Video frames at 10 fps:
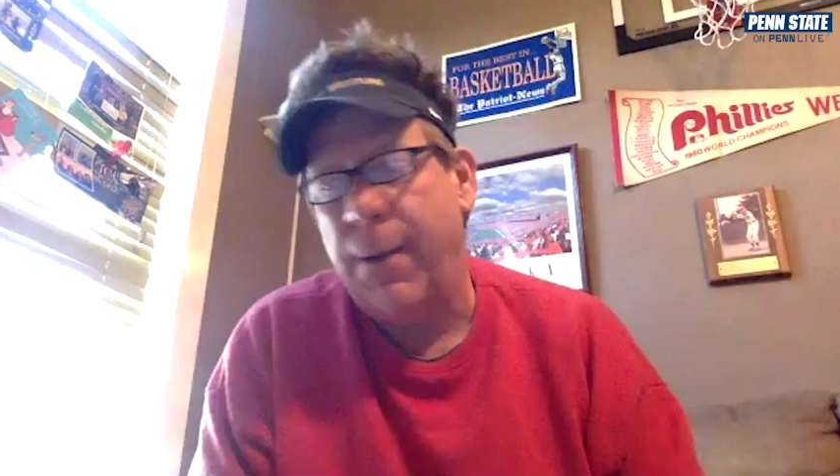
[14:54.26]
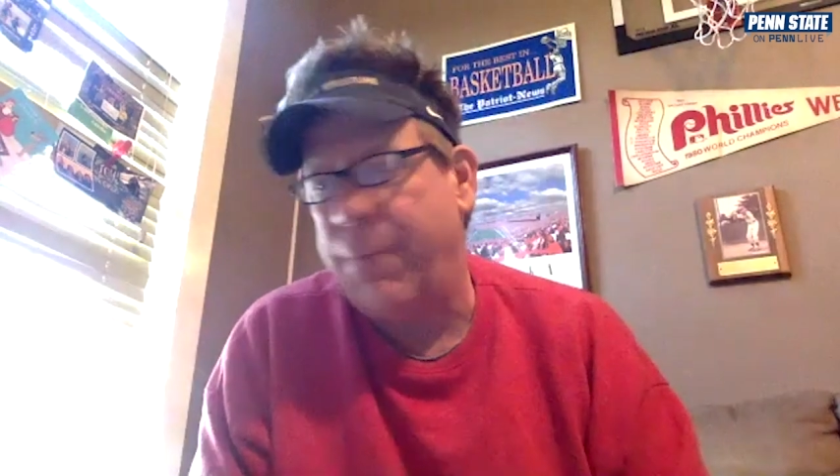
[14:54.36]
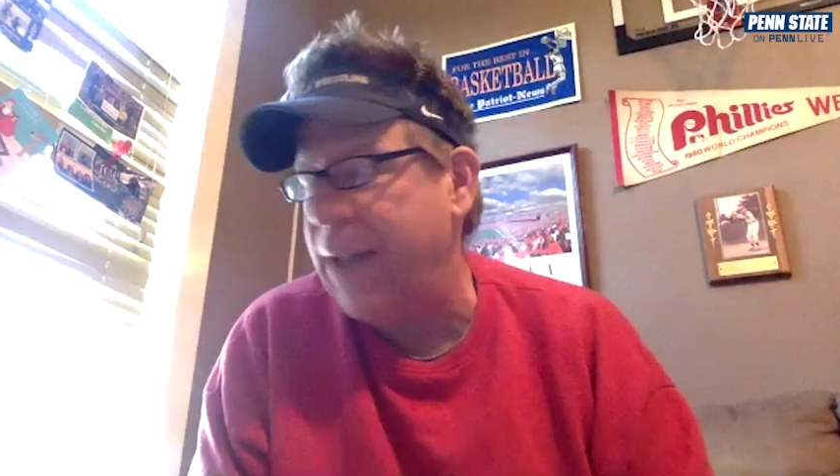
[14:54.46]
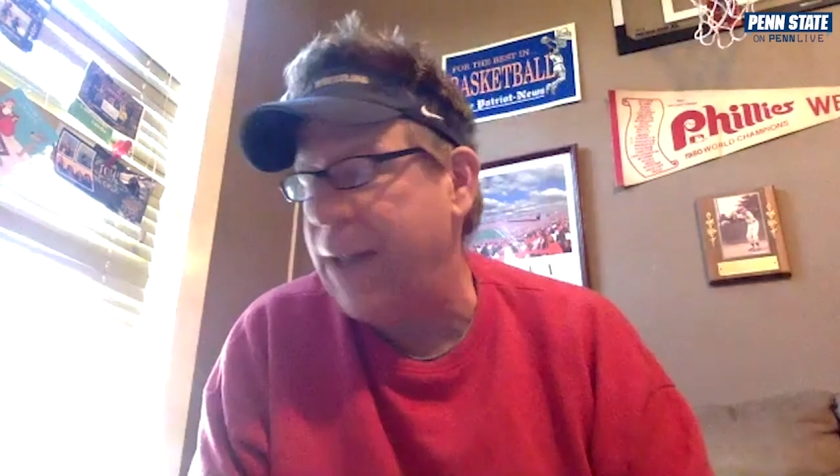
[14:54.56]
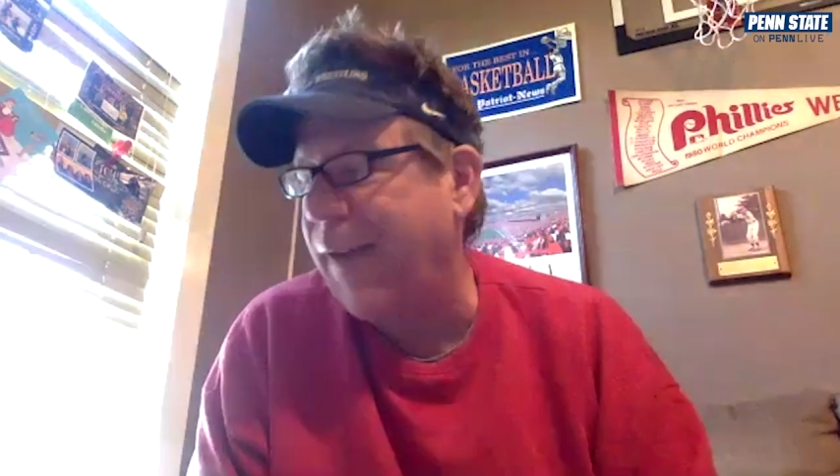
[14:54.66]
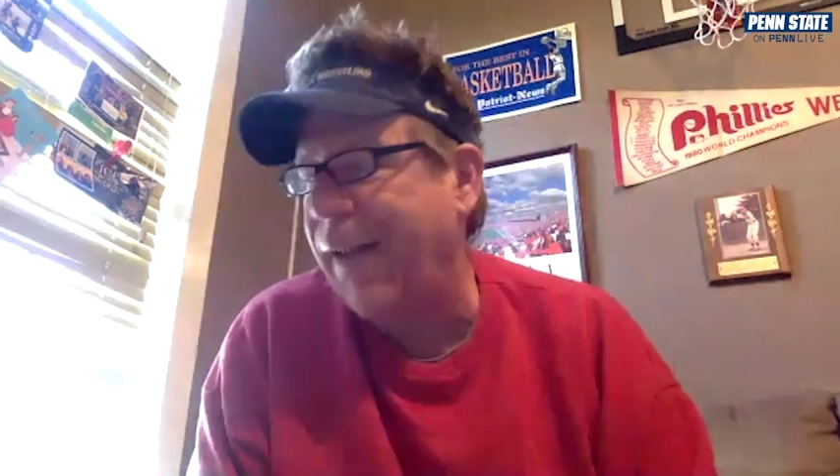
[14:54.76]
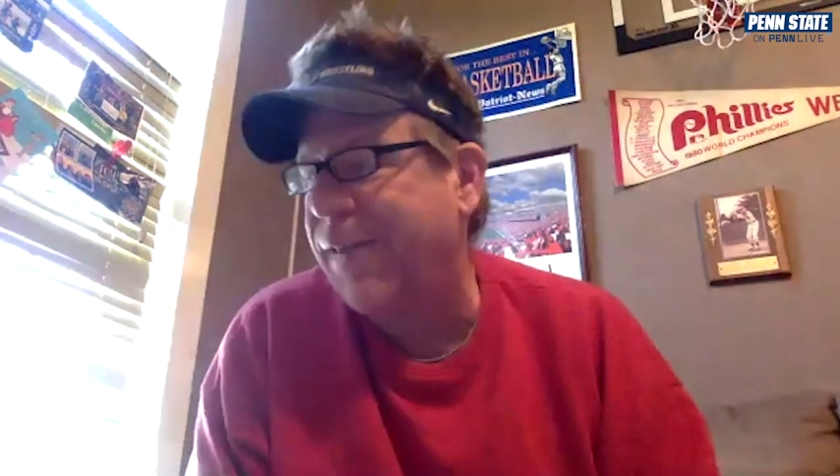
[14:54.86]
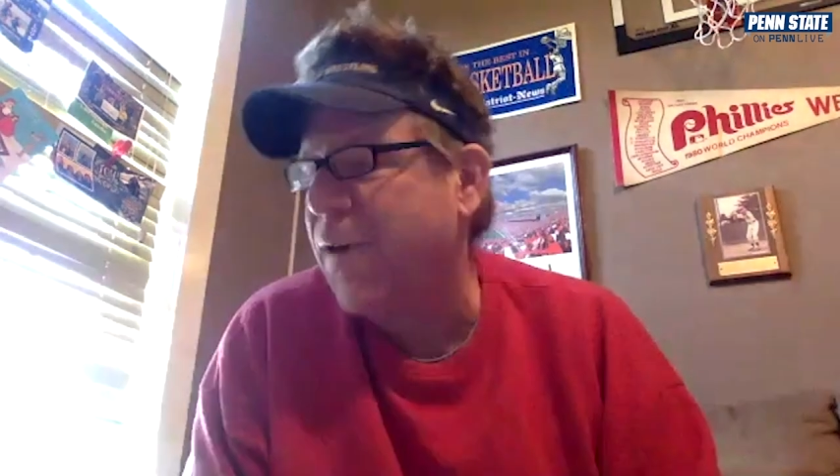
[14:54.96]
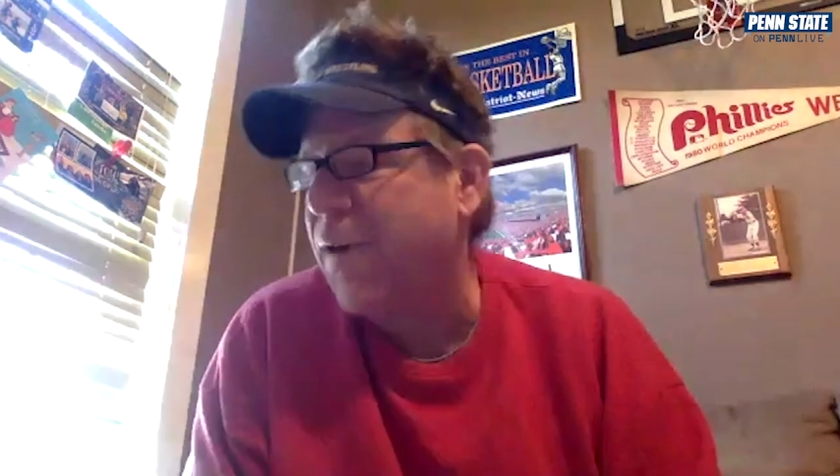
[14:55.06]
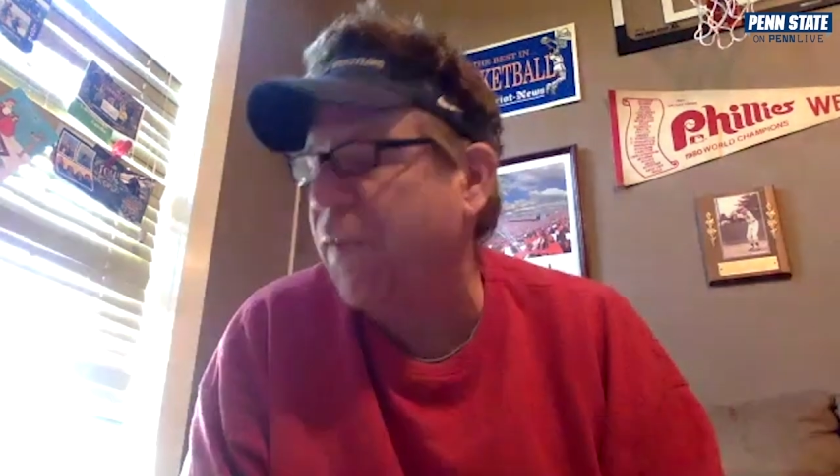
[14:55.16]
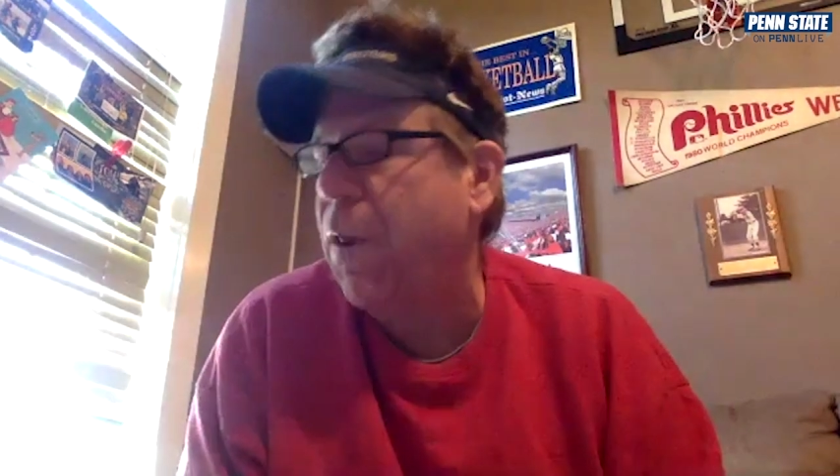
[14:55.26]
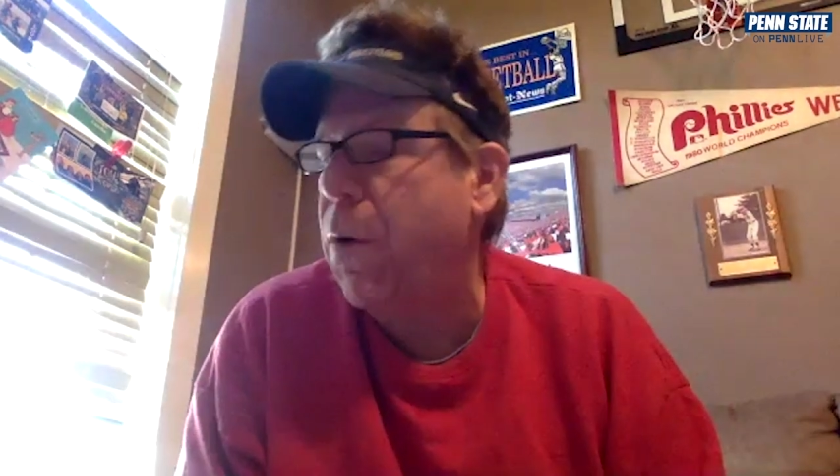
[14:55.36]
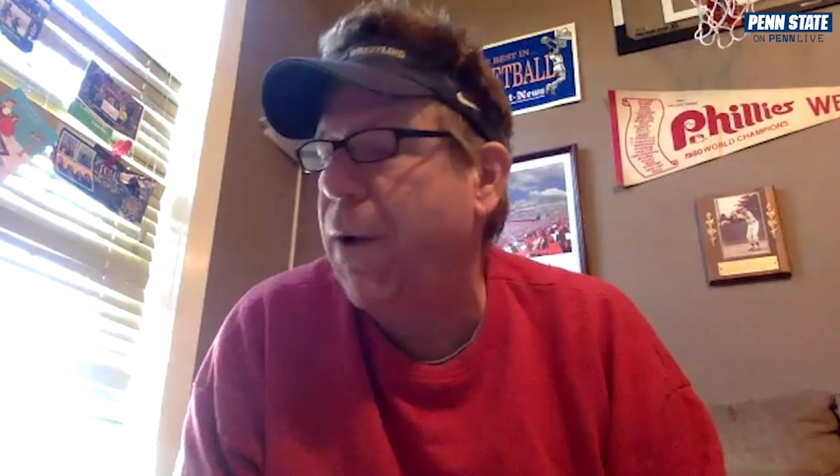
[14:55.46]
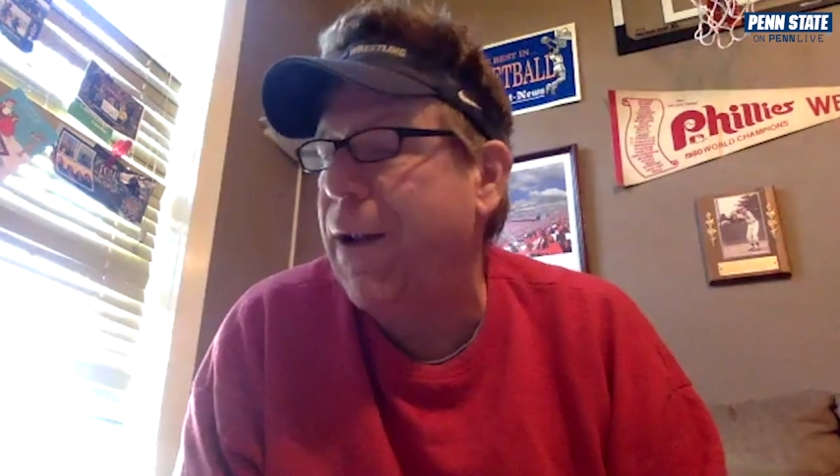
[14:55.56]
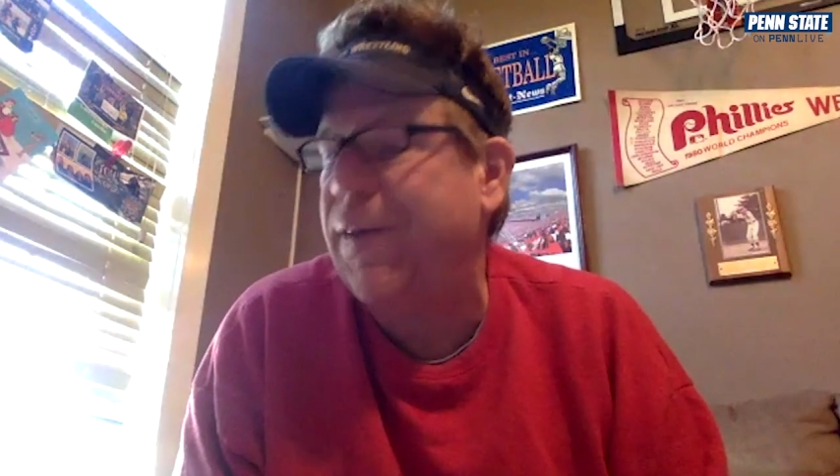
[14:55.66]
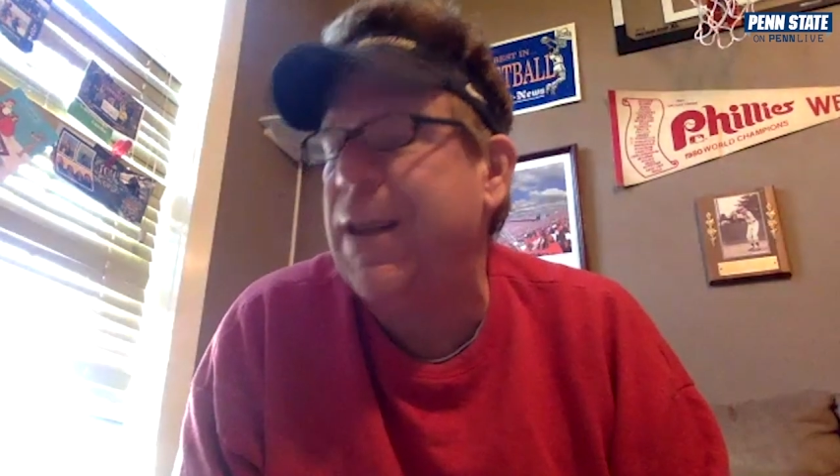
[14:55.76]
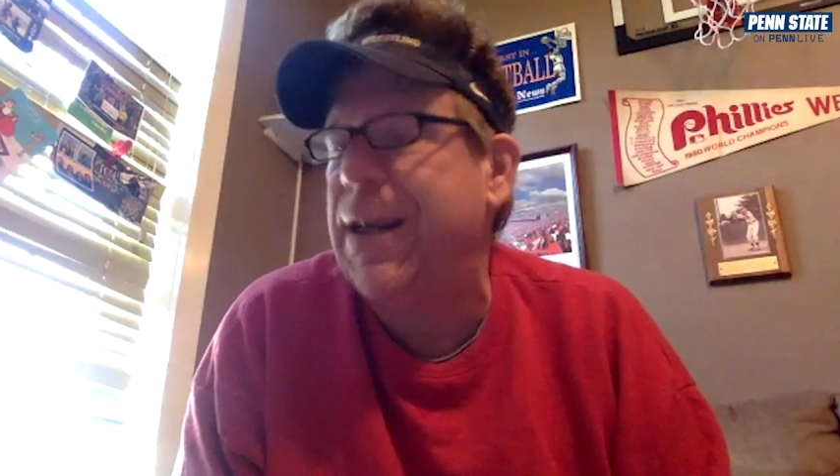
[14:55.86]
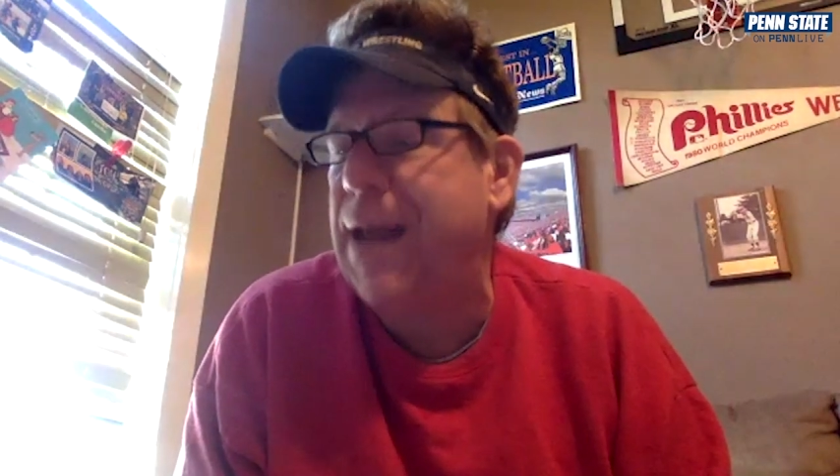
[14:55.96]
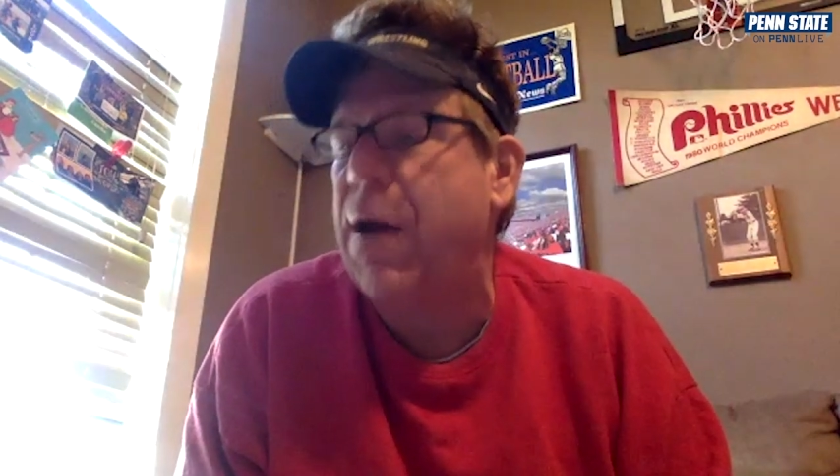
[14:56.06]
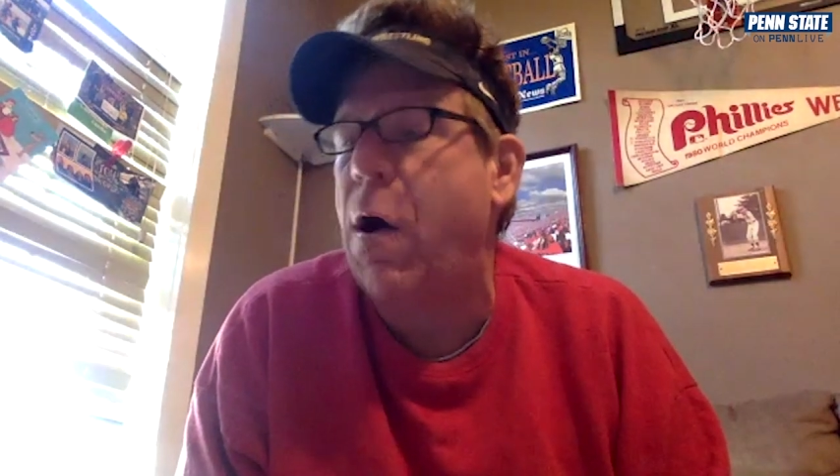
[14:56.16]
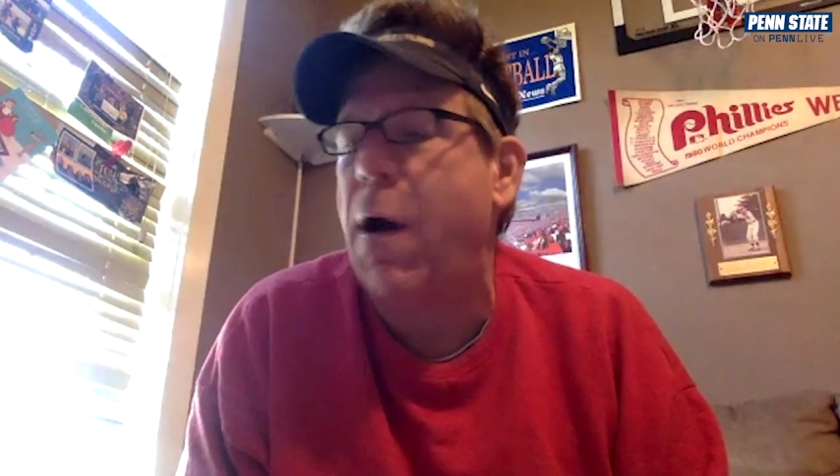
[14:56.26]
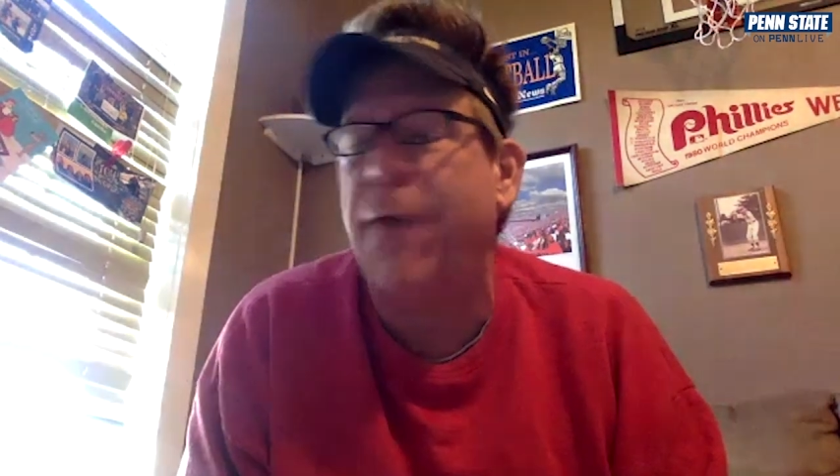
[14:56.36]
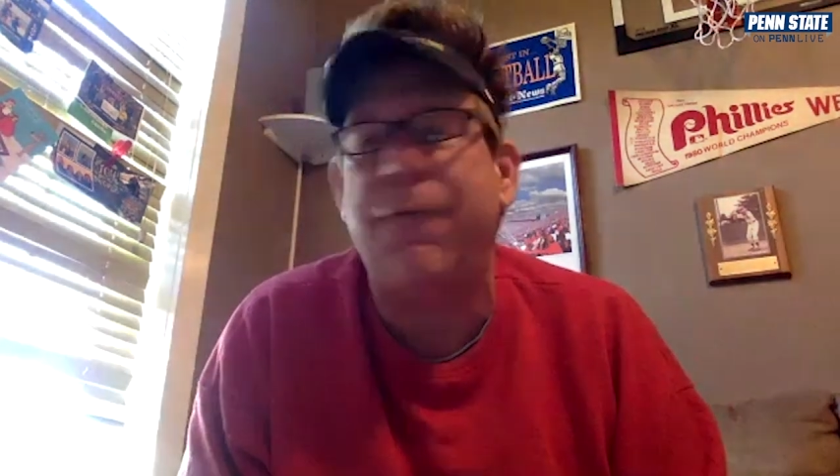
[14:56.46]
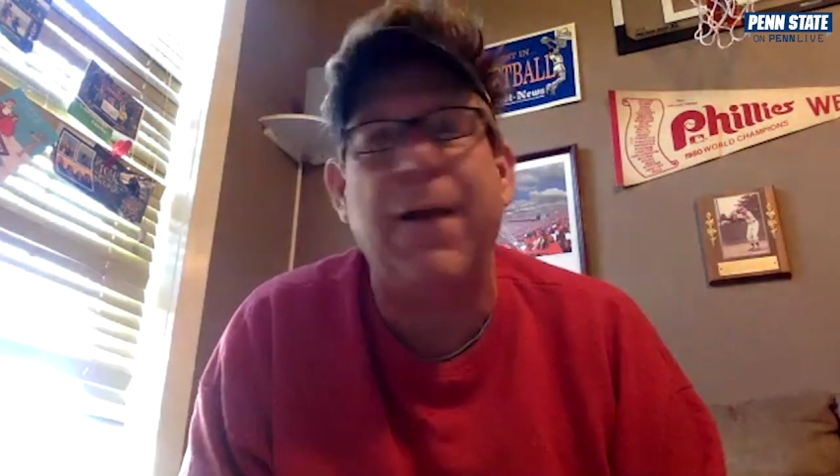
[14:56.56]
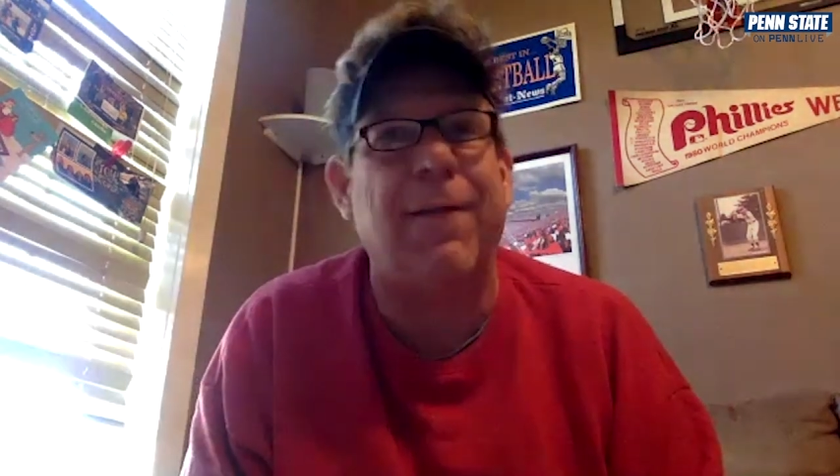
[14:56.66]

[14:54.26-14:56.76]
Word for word: Penn State starts slow against the Indiana offense.